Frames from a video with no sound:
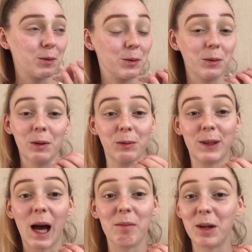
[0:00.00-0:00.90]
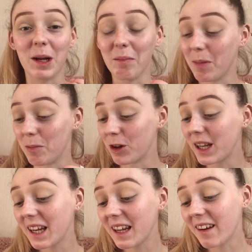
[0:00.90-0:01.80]
don't know what was happening in my
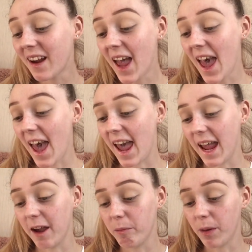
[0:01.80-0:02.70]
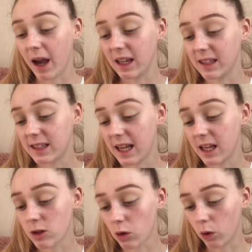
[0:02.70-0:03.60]
brain there. It
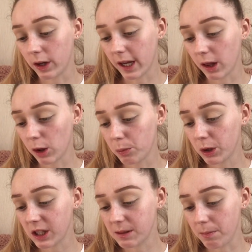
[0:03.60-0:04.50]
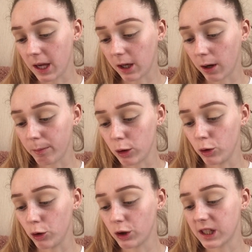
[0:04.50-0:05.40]
says on it, luminous makeup
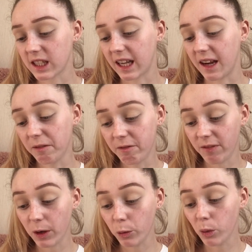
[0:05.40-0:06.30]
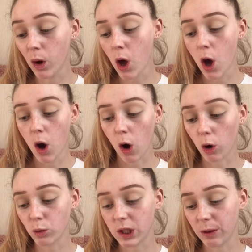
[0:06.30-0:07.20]
nude skin feel,
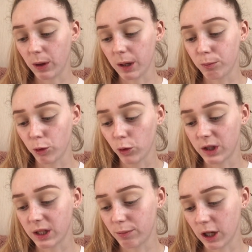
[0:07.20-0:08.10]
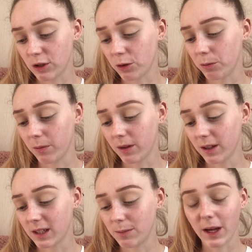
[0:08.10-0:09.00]
all day wear, broad spectrum
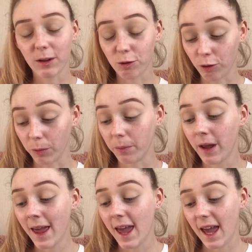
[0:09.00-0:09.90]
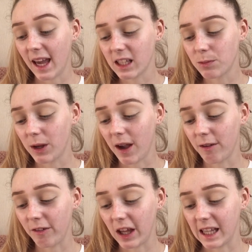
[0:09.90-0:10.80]

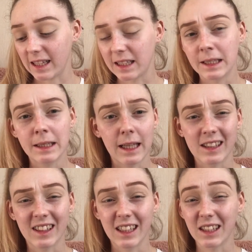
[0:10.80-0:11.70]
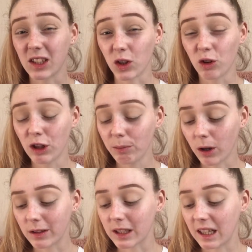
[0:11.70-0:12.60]
SPF 18, then says sun cream
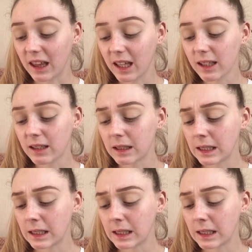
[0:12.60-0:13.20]
underneath it.